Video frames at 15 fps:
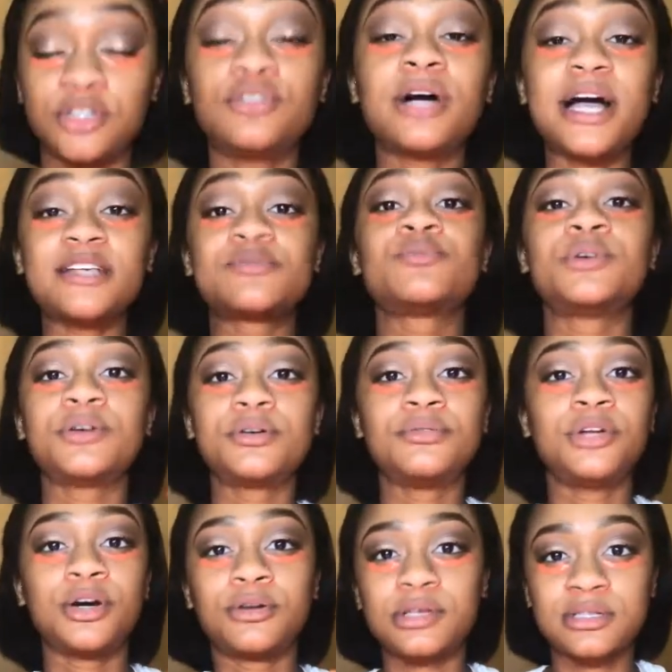You guys will
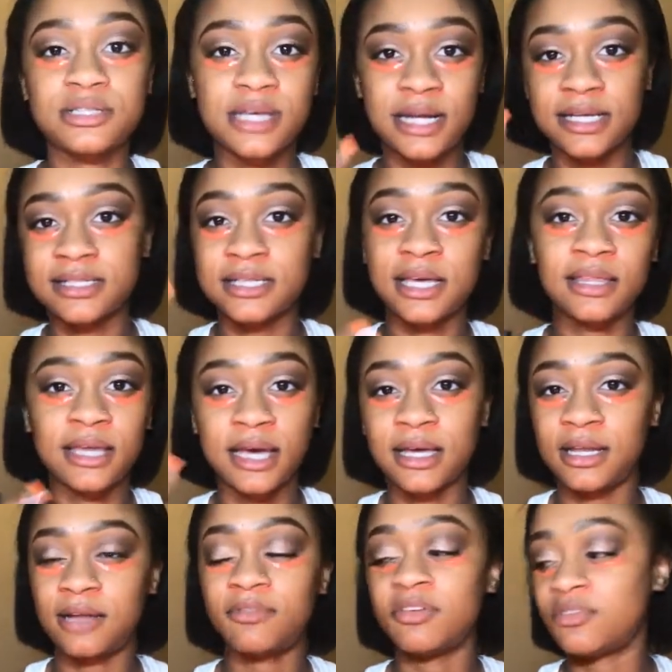notice that I say that
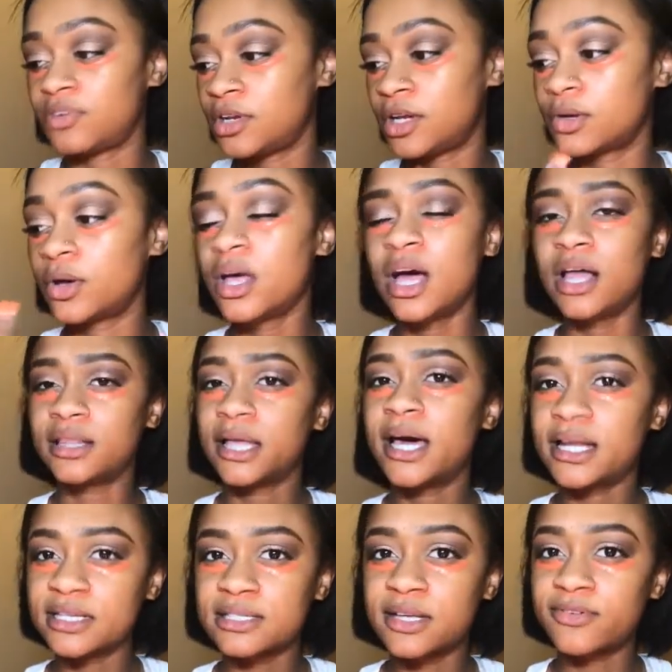in every video. A
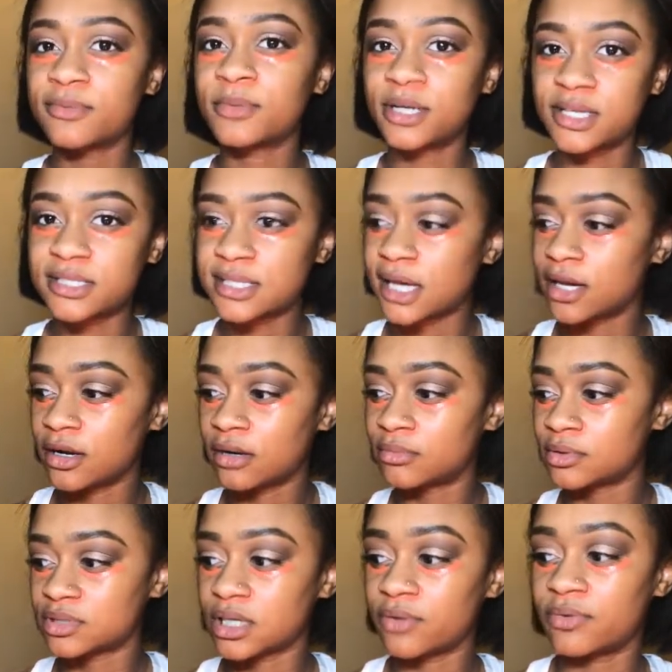lot of stuff I'm going to say in
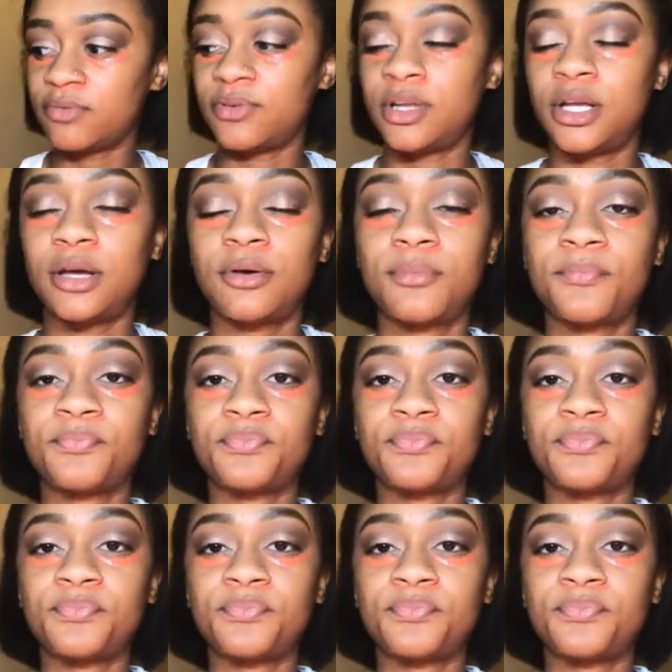almost every video.